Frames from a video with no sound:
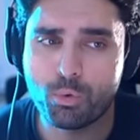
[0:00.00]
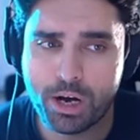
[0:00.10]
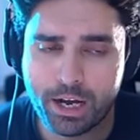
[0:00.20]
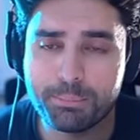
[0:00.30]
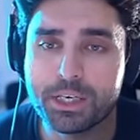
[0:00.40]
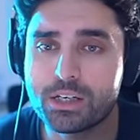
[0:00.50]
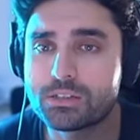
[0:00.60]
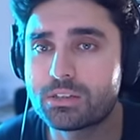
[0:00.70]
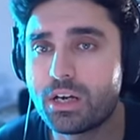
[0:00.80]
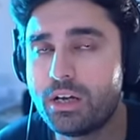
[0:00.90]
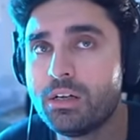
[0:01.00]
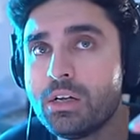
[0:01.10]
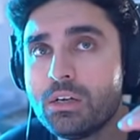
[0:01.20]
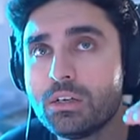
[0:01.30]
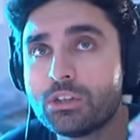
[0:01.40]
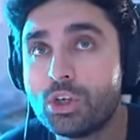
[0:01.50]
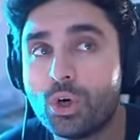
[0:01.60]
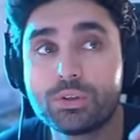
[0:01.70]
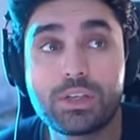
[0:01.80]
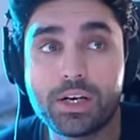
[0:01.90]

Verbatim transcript: Why? Because uh, you know,